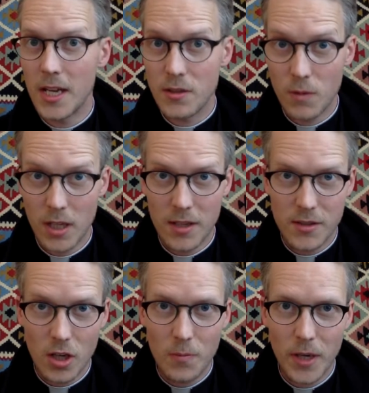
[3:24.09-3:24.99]
as well as
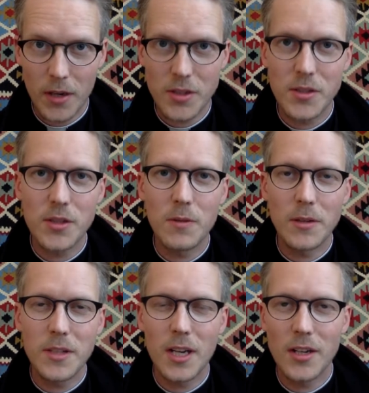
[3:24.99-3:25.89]
all parishes
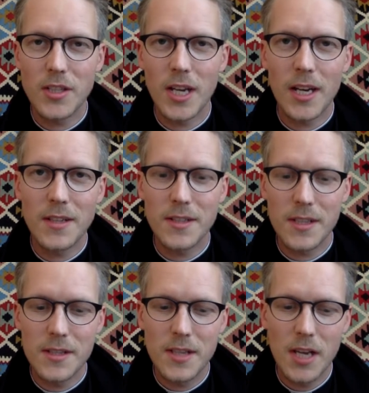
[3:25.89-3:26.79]
throughout the
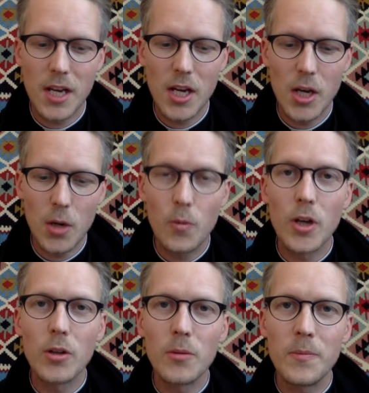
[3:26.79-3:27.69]
Archdiocese,
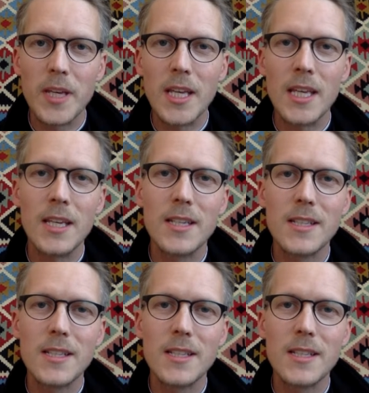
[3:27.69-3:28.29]
will be